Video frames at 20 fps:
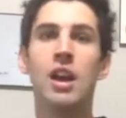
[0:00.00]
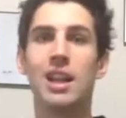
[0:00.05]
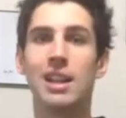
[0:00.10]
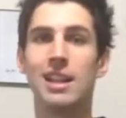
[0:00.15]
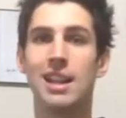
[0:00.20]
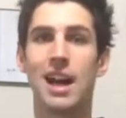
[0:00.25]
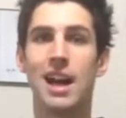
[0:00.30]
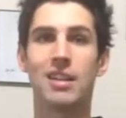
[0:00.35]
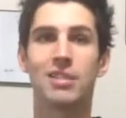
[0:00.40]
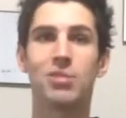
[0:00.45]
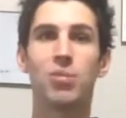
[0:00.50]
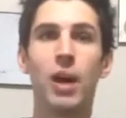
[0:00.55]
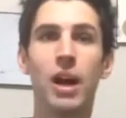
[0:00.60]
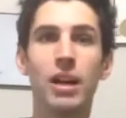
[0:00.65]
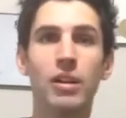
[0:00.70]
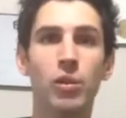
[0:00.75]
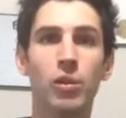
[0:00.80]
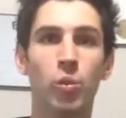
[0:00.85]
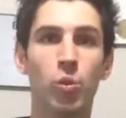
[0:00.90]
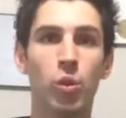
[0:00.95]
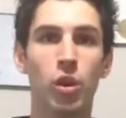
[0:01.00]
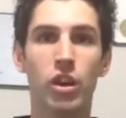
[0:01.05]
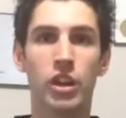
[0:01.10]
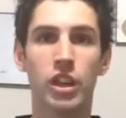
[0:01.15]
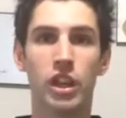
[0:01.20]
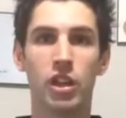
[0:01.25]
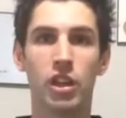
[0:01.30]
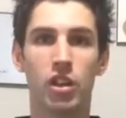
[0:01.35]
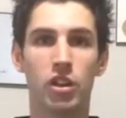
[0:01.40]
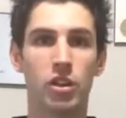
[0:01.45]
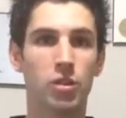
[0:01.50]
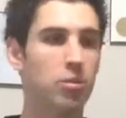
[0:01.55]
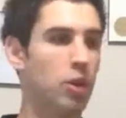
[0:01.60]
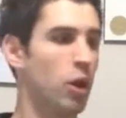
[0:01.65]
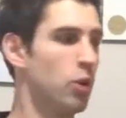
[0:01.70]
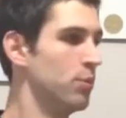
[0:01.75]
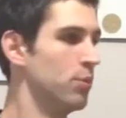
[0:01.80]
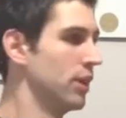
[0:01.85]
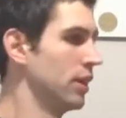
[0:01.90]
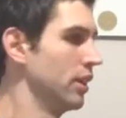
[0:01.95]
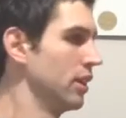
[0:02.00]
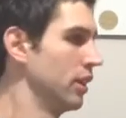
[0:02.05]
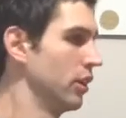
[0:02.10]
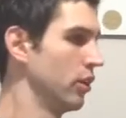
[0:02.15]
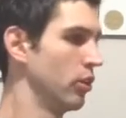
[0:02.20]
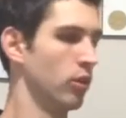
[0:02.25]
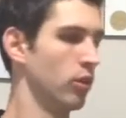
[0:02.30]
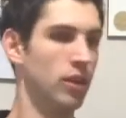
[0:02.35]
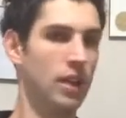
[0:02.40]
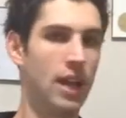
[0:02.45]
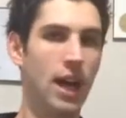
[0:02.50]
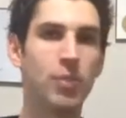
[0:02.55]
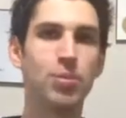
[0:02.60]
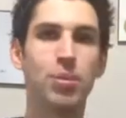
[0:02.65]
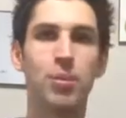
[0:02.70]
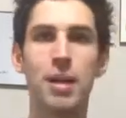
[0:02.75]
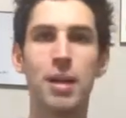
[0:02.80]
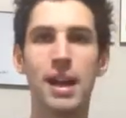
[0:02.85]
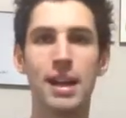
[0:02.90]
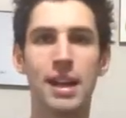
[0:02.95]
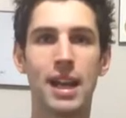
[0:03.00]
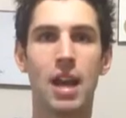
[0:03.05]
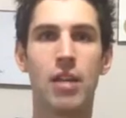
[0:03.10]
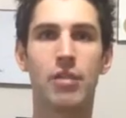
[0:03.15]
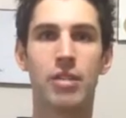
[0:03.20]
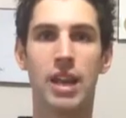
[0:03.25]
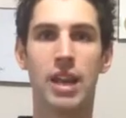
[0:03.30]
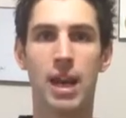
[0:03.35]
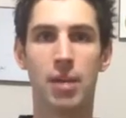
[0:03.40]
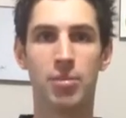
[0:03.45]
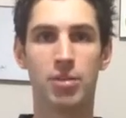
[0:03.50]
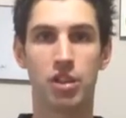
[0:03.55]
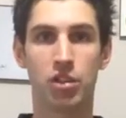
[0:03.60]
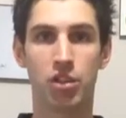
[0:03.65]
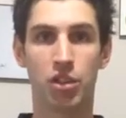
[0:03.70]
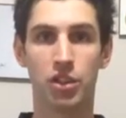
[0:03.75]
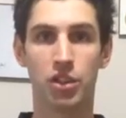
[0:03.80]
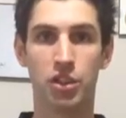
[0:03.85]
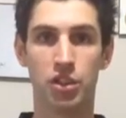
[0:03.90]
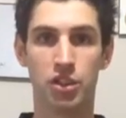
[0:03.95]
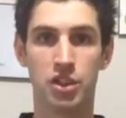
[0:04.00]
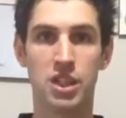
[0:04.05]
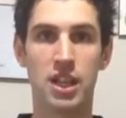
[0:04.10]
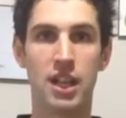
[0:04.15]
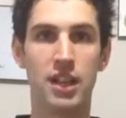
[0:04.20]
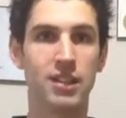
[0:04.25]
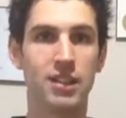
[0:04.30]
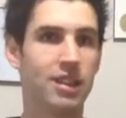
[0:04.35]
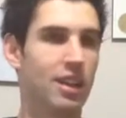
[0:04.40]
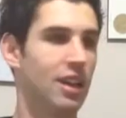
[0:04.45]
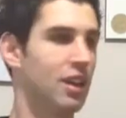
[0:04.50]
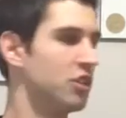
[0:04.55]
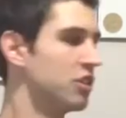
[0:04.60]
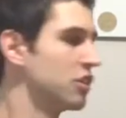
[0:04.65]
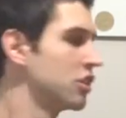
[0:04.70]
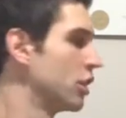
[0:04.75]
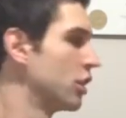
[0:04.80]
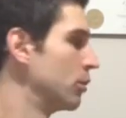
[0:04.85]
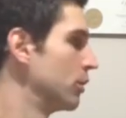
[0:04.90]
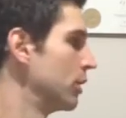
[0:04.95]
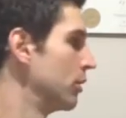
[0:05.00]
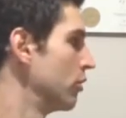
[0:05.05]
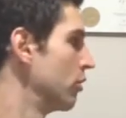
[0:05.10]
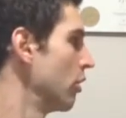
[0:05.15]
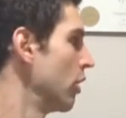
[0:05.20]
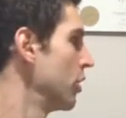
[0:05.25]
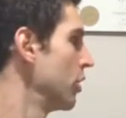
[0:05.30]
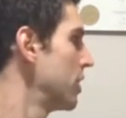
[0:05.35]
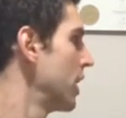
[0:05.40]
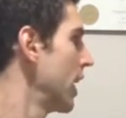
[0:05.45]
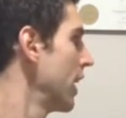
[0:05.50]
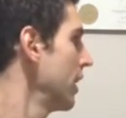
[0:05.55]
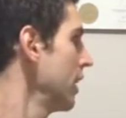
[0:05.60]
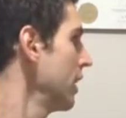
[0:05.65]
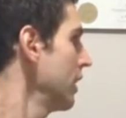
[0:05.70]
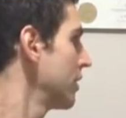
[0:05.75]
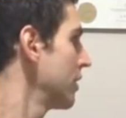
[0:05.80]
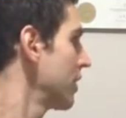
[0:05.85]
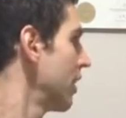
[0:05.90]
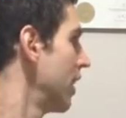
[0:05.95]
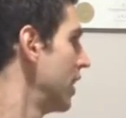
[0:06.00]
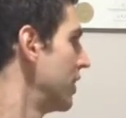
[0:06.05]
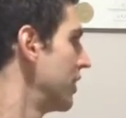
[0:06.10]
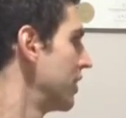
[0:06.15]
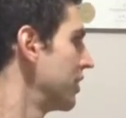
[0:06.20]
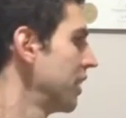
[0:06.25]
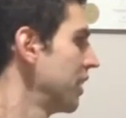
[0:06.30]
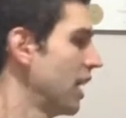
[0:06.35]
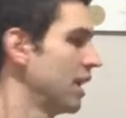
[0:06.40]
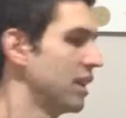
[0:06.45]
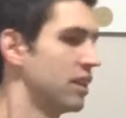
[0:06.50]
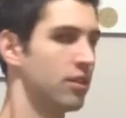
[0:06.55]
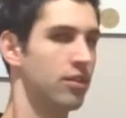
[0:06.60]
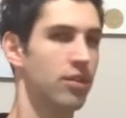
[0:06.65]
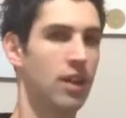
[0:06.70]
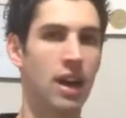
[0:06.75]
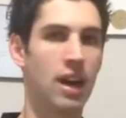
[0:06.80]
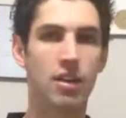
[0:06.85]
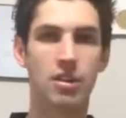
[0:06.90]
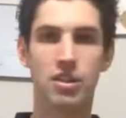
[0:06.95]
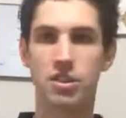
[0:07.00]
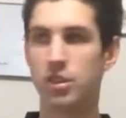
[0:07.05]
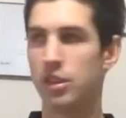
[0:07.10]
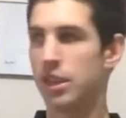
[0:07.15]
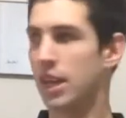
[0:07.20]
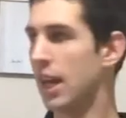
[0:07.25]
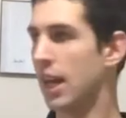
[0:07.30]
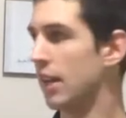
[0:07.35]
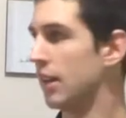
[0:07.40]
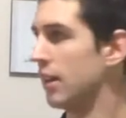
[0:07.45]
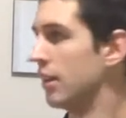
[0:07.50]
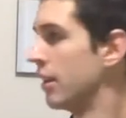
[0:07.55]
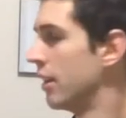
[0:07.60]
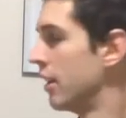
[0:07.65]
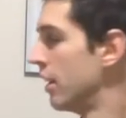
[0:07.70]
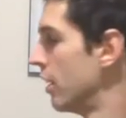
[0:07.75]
Last one, working on the mobility through the upper back. Have the arms across your chest and just going to be rotating side to side as far as you can.